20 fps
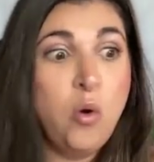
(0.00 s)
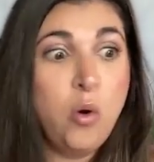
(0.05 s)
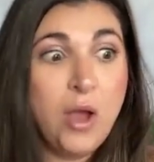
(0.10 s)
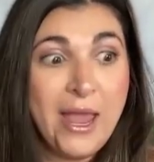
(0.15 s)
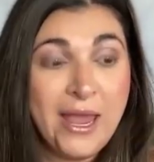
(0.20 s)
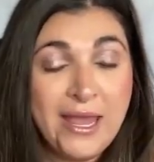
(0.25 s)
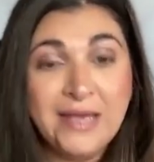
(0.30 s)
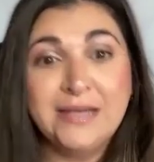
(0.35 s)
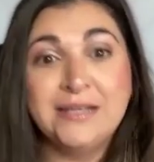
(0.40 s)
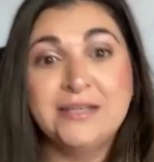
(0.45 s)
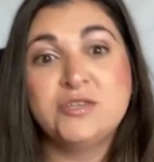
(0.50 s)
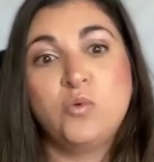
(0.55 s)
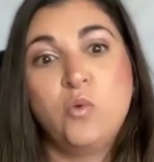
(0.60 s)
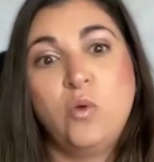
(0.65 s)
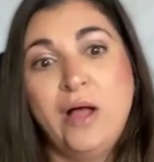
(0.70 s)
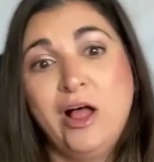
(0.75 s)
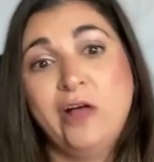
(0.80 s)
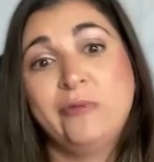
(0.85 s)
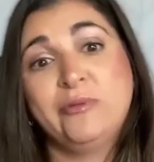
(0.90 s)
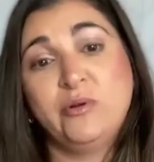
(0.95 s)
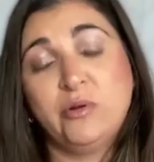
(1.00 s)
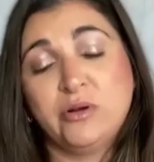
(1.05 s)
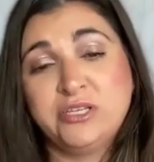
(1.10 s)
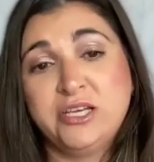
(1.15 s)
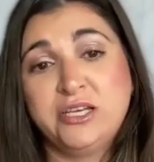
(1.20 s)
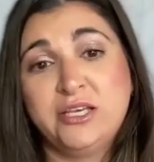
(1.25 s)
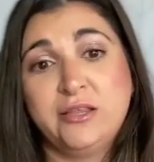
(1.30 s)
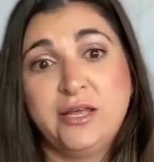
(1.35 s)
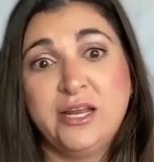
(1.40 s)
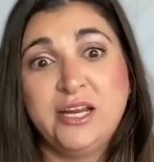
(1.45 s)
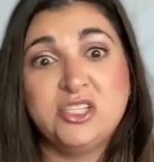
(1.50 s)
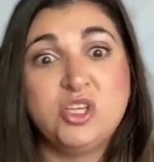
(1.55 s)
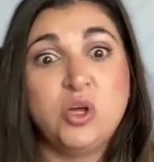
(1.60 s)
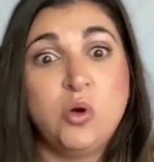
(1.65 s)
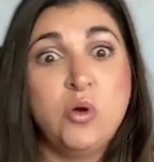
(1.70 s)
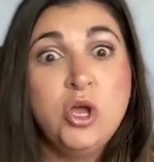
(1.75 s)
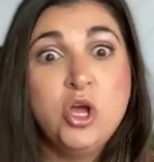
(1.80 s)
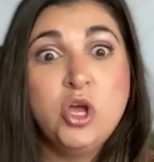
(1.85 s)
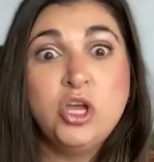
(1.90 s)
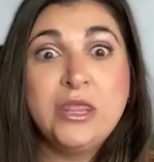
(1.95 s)
And we'll help you articulate it.
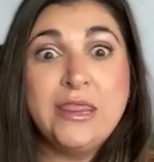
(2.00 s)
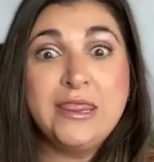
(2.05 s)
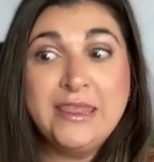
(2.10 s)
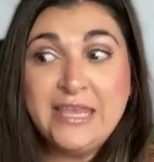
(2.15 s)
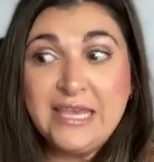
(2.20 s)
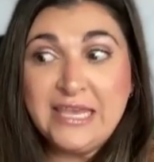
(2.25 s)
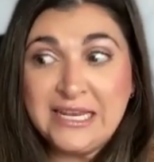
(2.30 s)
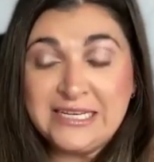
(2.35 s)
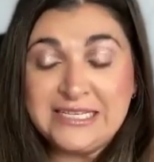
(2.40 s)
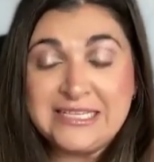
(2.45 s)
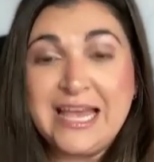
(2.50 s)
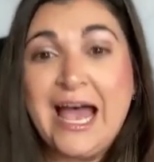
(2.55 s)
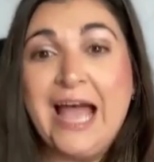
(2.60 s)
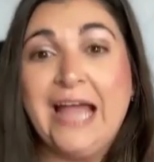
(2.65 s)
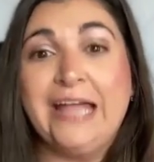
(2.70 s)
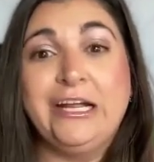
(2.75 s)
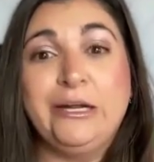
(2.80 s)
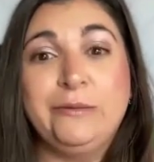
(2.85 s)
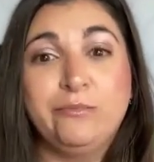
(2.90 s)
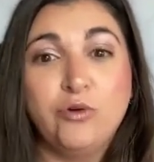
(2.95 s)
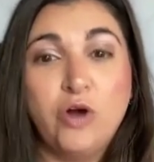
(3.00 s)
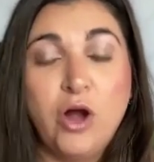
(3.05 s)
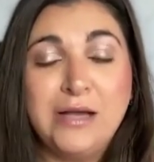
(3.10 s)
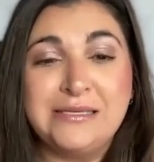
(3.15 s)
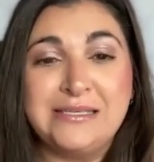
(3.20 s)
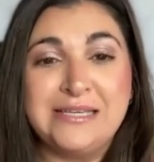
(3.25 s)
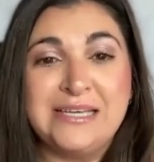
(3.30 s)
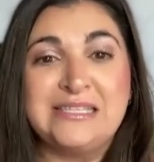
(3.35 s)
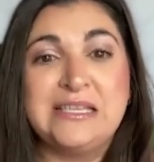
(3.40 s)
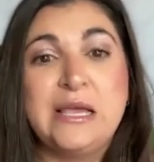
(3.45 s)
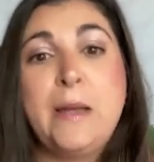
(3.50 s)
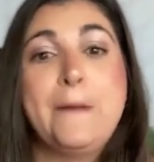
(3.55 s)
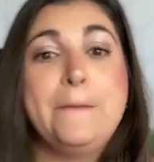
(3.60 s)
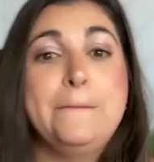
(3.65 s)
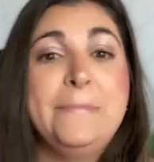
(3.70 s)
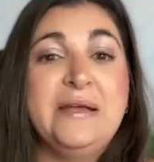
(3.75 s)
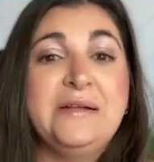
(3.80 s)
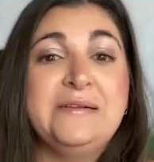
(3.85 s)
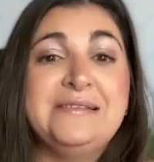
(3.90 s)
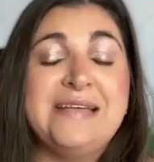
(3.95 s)
So the entire process
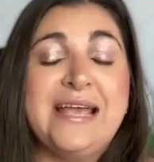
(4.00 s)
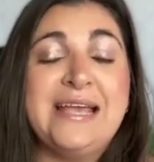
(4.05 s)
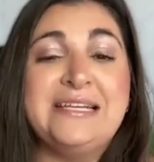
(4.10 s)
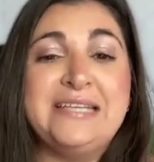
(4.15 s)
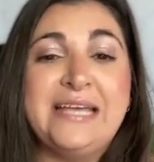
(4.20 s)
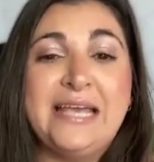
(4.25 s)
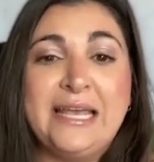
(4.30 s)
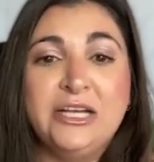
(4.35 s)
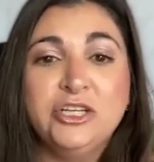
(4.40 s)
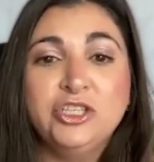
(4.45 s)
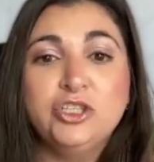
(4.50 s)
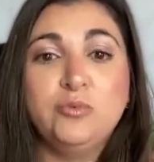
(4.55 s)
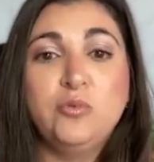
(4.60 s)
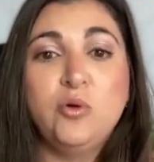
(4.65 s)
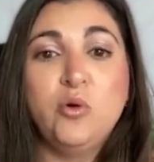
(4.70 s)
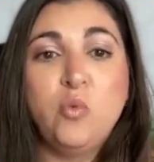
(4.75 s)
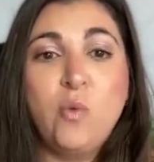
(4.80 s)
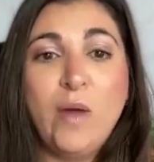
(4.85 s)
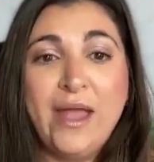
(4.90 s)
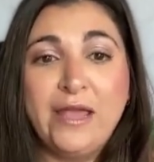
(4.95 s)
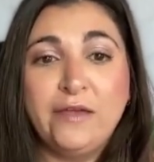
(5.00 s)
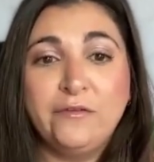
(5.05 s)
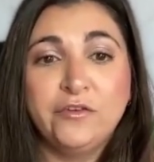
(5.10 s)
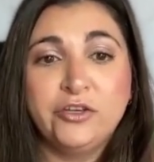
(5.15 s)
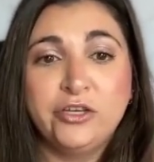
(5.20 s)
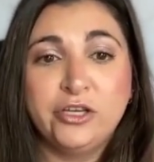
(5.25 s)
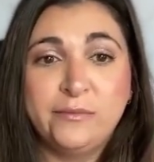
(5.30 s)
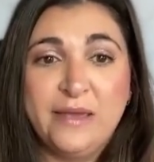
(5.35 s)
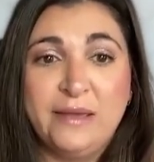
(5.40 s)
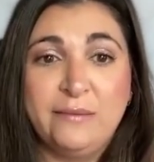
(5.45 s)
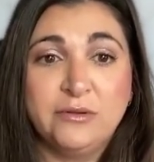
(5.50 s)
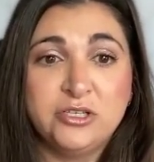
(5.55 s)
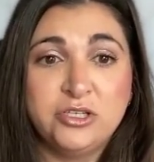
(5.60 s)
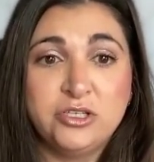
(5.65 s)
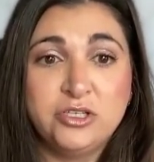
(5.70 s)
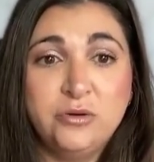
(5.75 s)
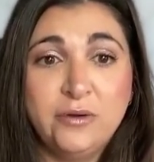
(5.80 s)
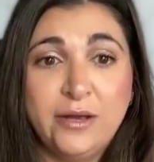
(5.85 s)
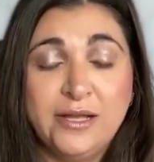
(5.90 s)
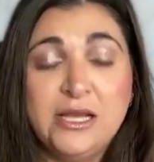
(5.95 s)
builds a tangible way for you to be able to
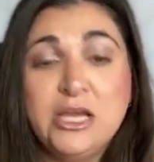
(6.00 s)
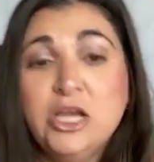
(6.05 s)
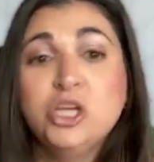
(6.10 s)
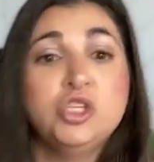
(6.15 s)
do it.